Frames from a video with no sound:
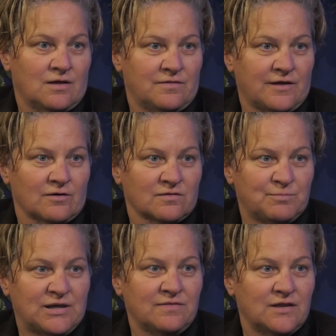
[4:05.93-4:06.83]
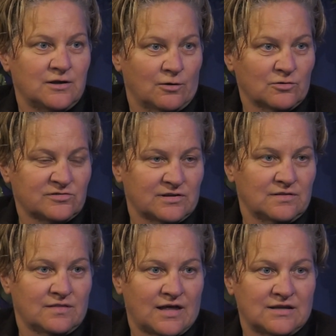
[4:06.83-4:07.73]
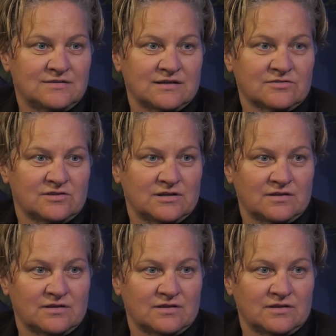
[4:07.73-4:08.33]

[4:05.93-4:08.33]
There's been the notion that addiction